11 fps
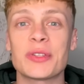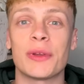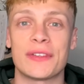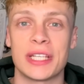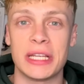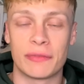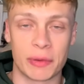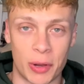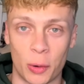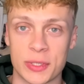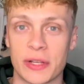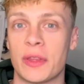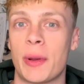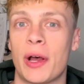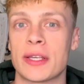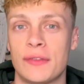we have seen from Paultons over the
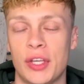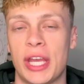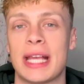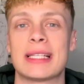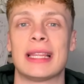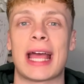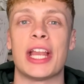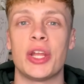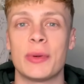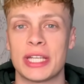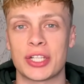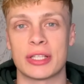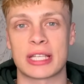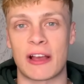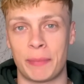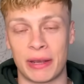past few years, their new additions
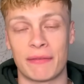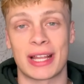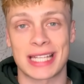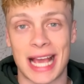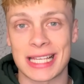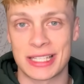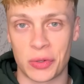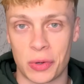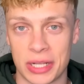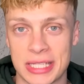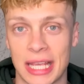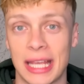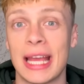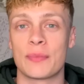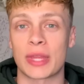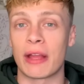have been fantastic quality,
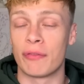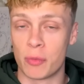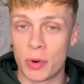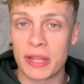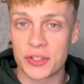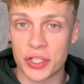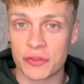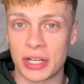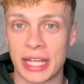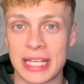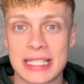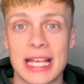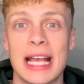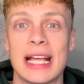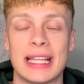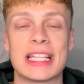and from what they've just released,
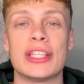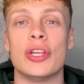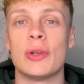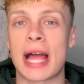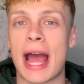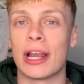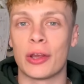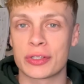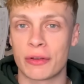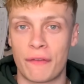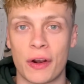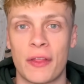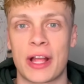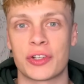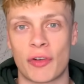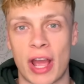this new land looks to follow
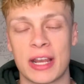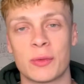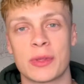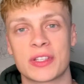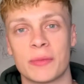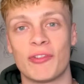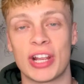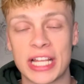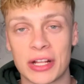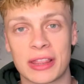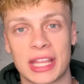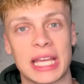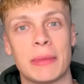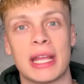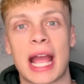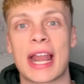that trend with some really good
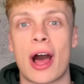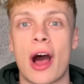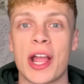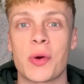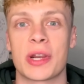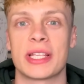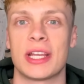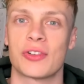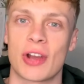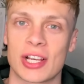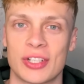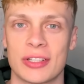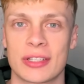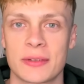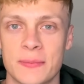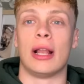theming and high quality
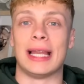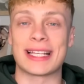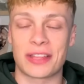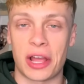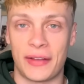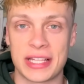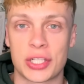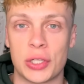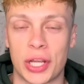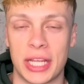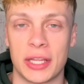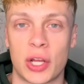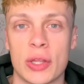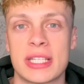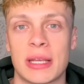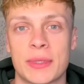attractions. Let's dive into looking at the
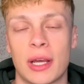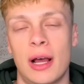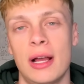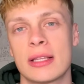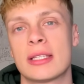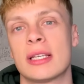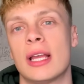concept art.